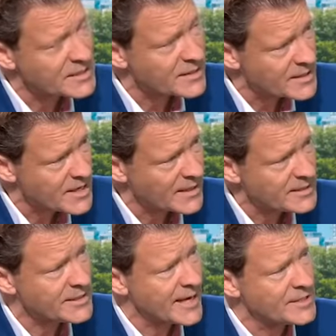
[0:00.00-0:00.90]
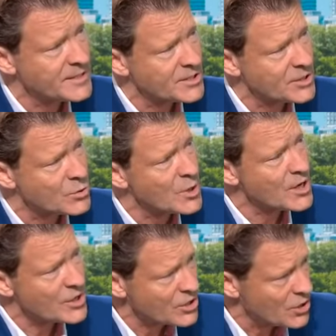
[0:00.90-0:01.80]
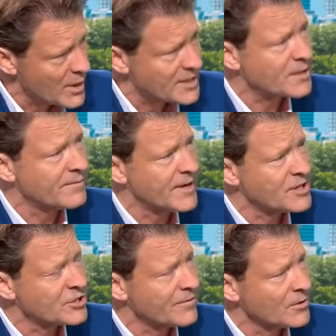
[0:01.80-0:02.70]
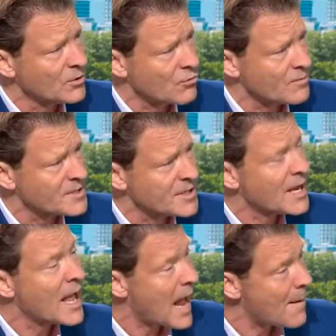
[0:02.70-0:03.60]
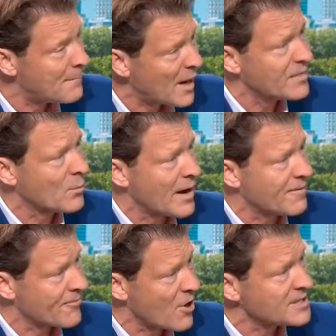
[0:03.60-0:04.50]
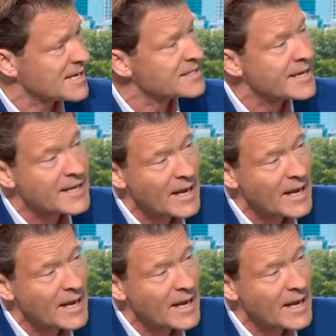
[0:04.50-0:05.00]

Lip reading: under the 1982 UN Convention of the Law of Sea. And by the way, France has